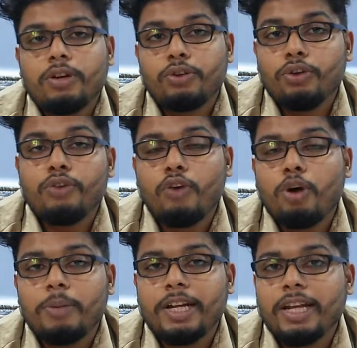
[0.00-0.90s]

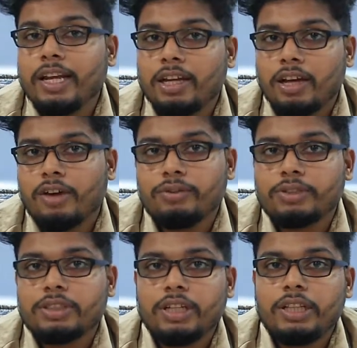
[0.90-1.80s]
uniformity in
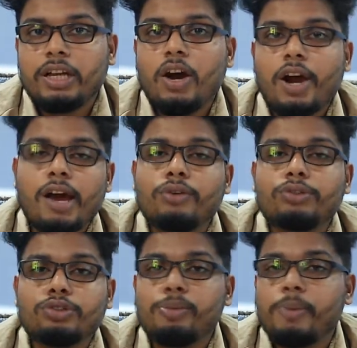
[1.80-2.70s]
accounts. The
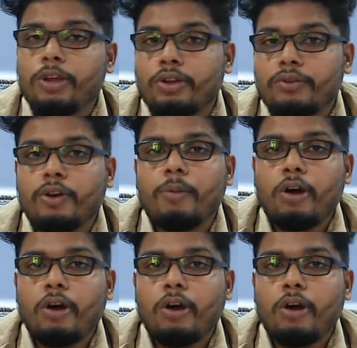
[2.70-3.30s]
account should be uniform.